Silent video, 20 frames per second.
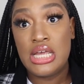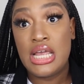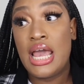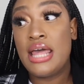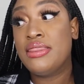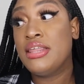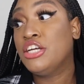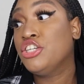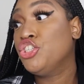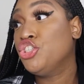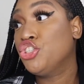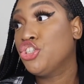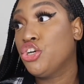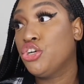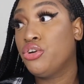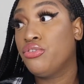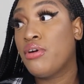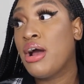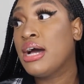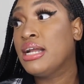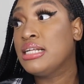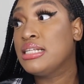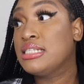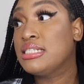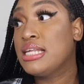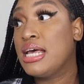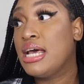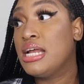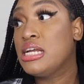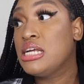And then she turned around and
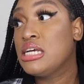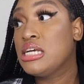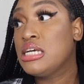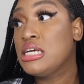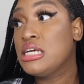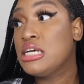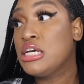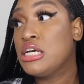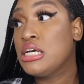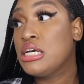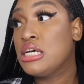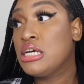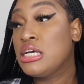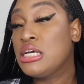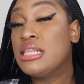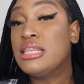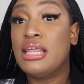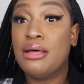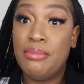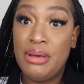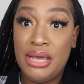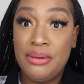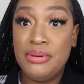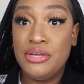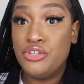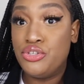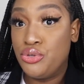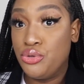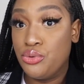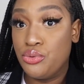said, the
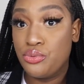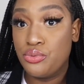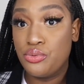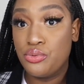baby too.